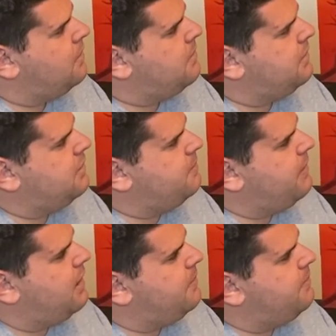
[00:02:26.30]
Mrs.
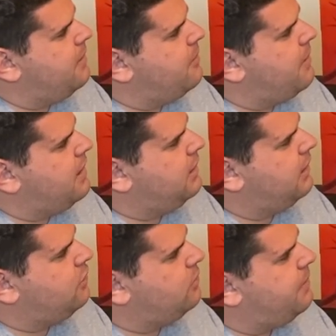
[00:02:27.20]
Bear and Baby Bear and
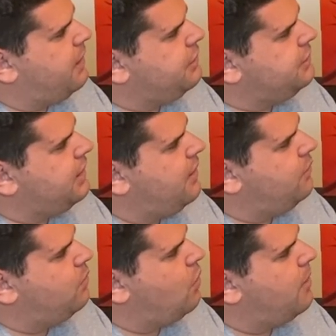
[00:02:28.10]
Little Bear
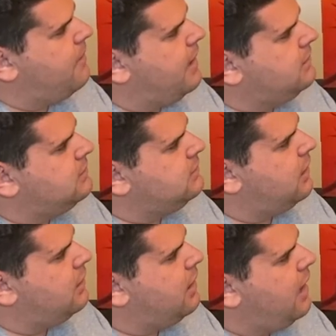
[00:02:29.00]
slept warm and
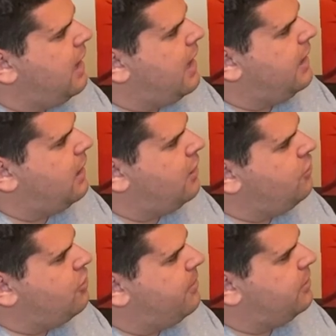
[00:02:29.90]
snug and
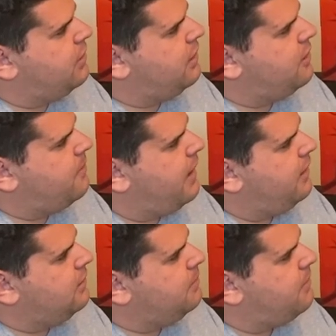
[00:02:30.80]
untroubled in their
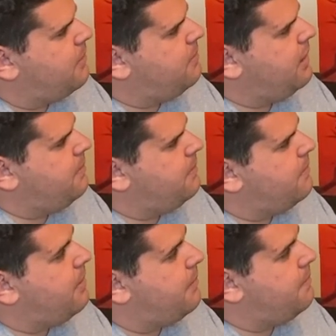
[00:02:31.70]
bed, but
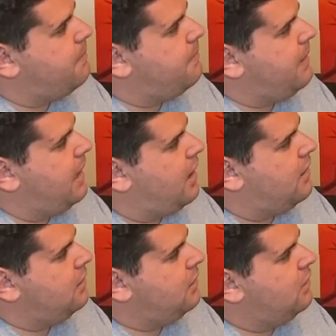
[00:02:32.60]

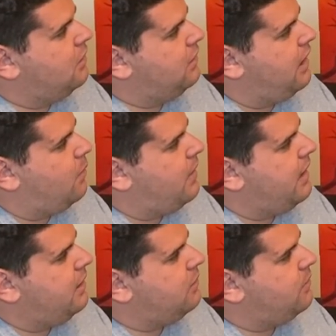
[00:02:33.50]
Bear lay
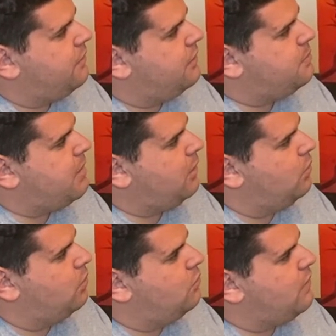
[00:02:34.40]
awake with his
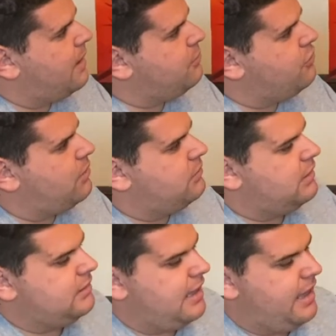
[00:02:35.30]
pillow wrapped round
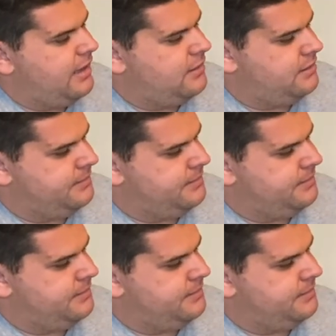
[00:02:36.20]
his head.